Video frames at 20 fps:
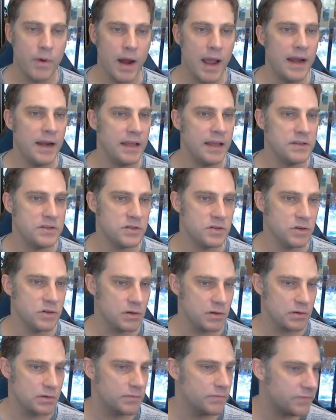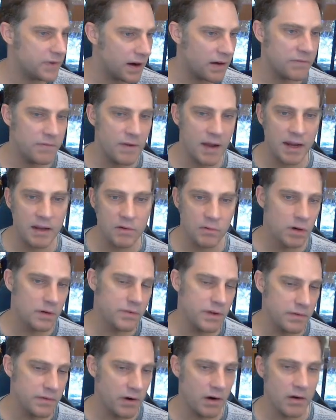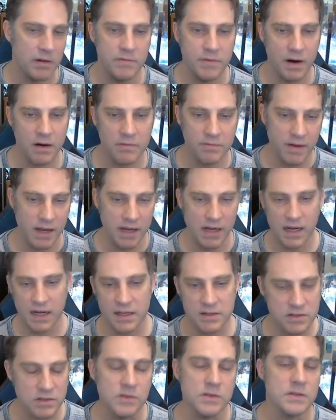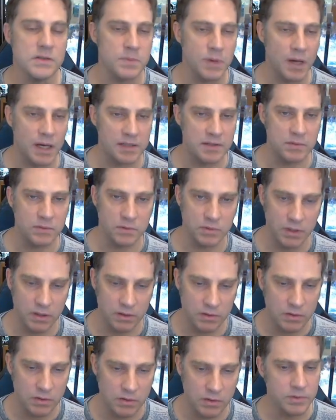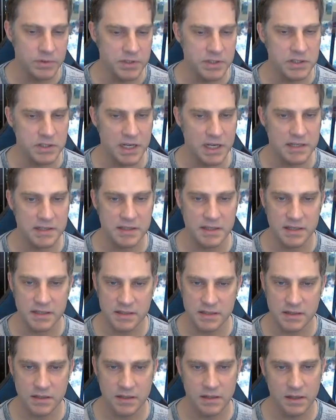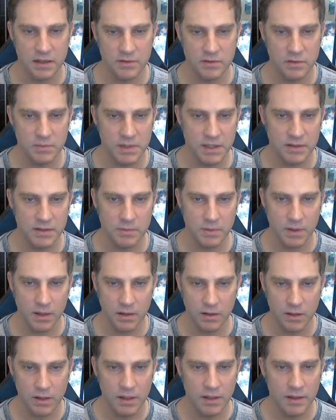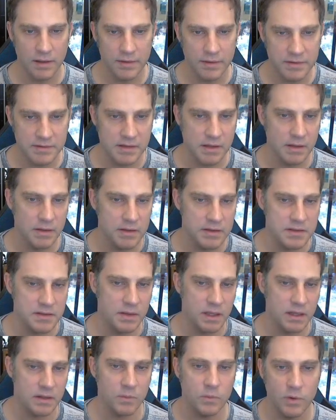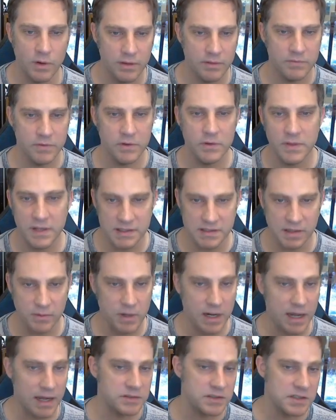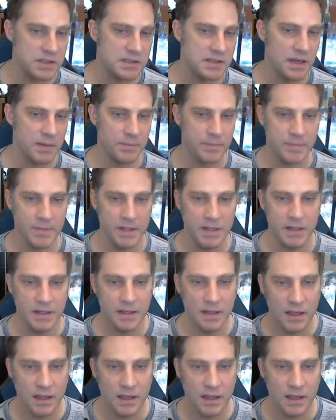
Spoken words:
Right as you're verifying it, or if you have already verified it, as soon as possible. And Google will suggest this to me as well. This is like one of the few things I would actually skip.